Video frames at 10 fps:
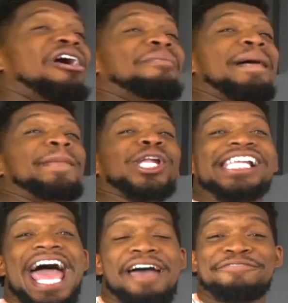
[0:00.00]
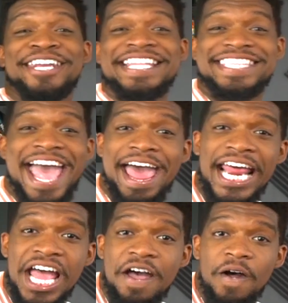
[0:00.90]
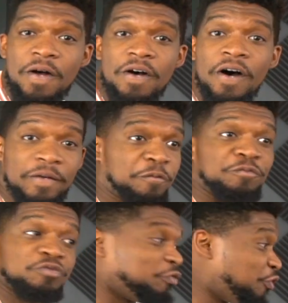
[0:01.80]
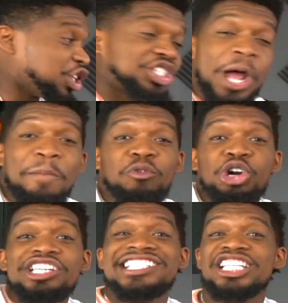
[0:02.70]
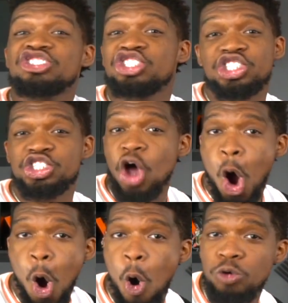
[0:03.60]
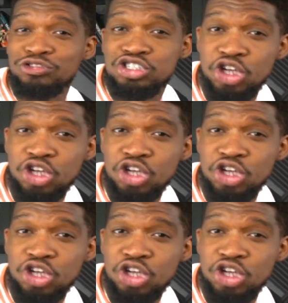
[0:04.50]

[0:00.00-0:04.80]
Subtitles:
I remember laughing at that for some reason so.